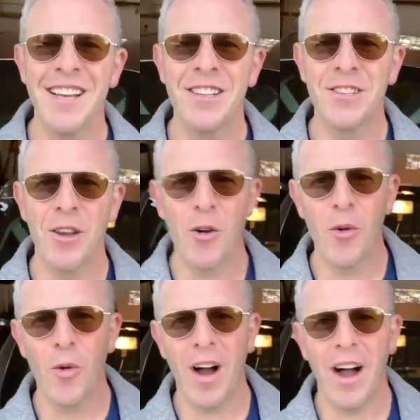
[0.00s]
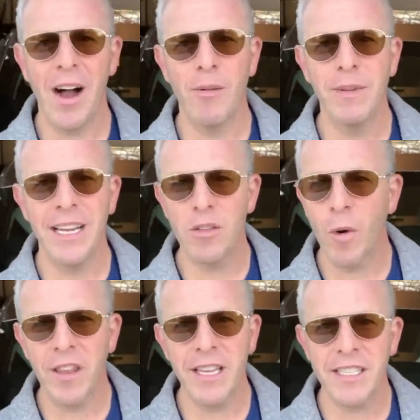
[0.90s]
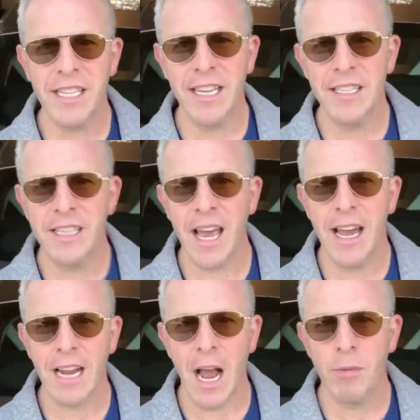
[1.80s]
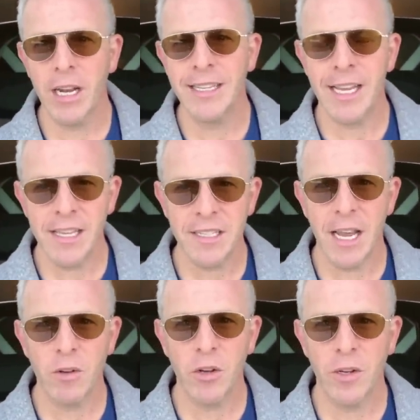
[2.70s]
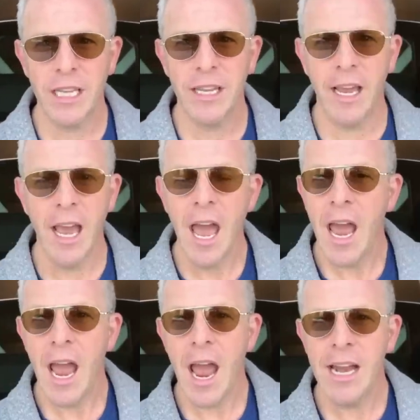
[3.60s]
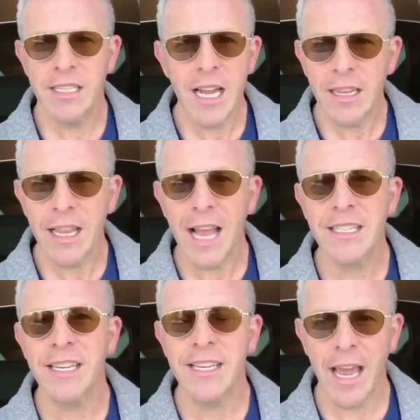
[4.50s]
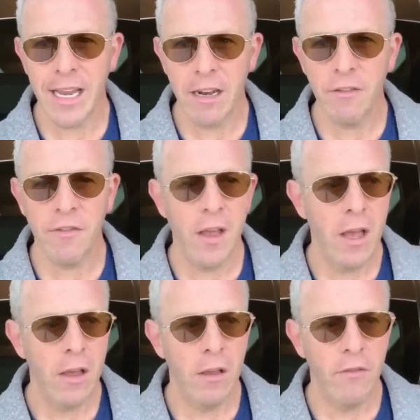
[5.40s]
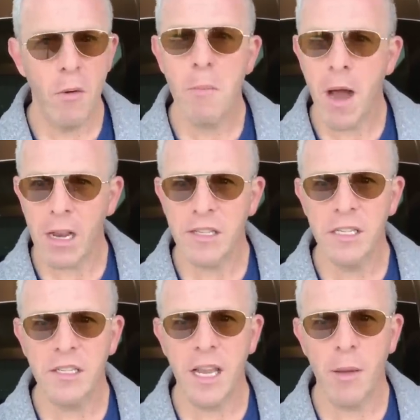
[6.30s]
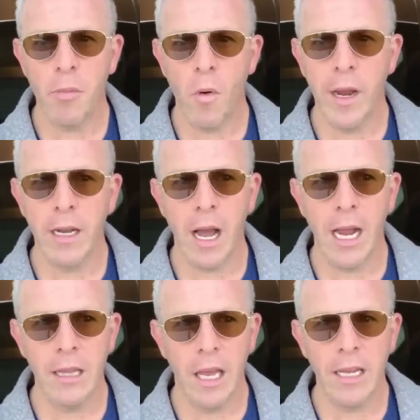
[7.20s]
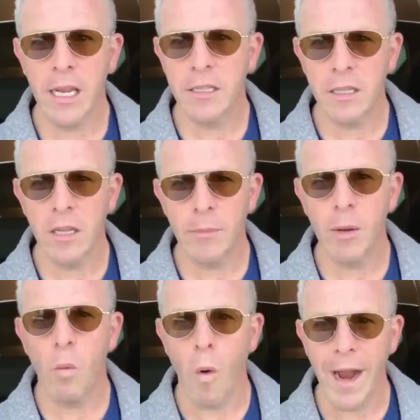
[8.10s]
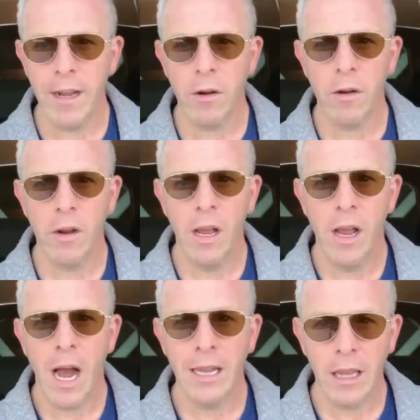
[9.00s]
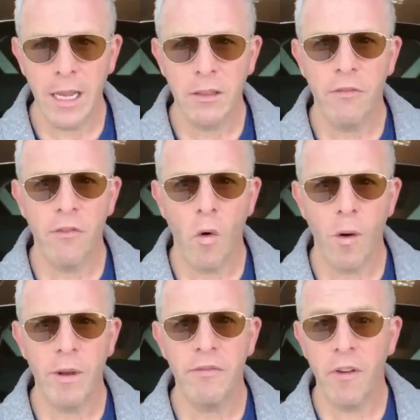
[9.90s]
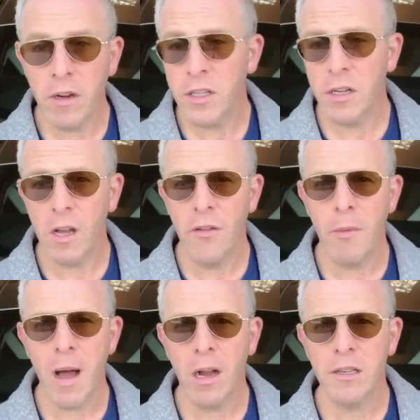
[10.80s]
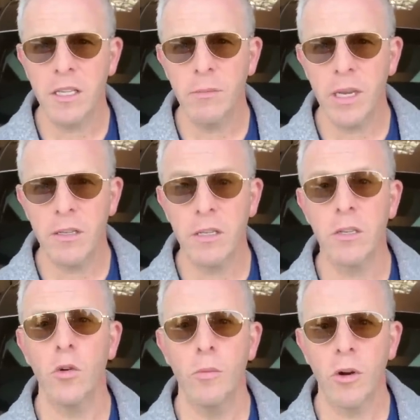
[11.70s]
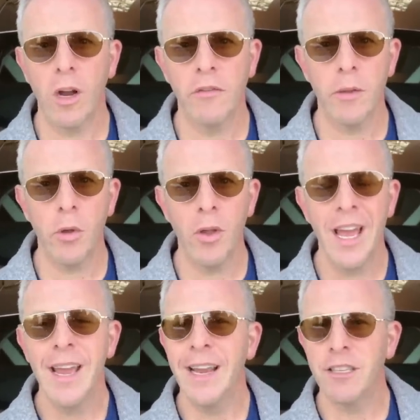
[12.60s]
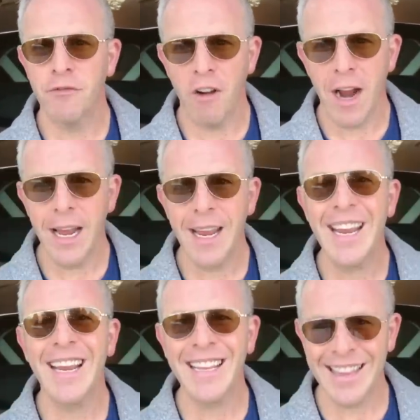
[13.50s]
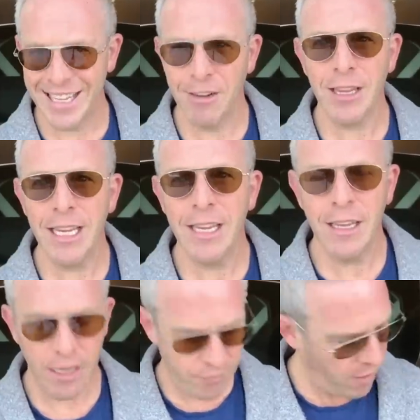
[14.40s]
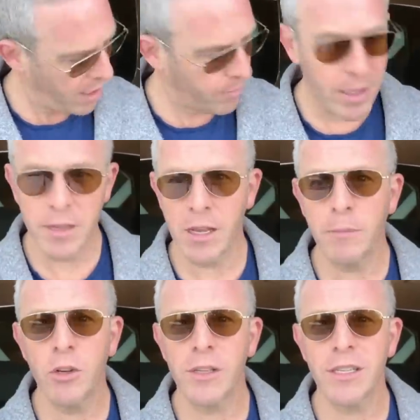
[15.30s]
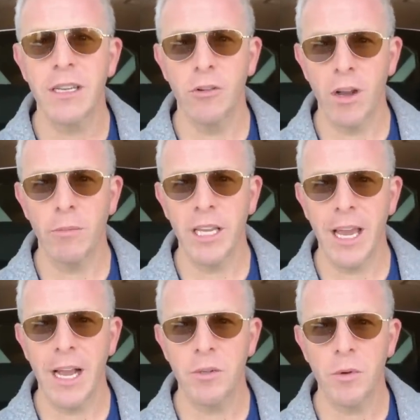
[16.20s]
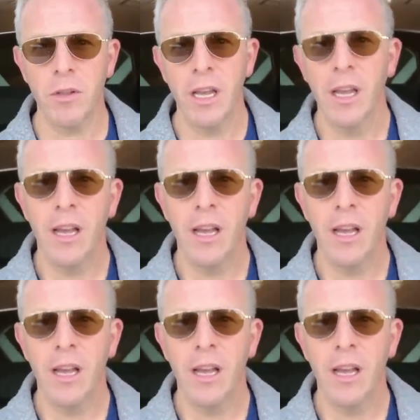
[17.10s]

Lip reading: So it's one of these things that I'm going to test out during the day. And it's not that that's a negative. From a moccasin standpoint, I like that it's a little bit wider. I like the form and function of a moccasin because it's uber comfortable. It's Friday. Clearly, it's Friday because I'm dressed incredibly casual.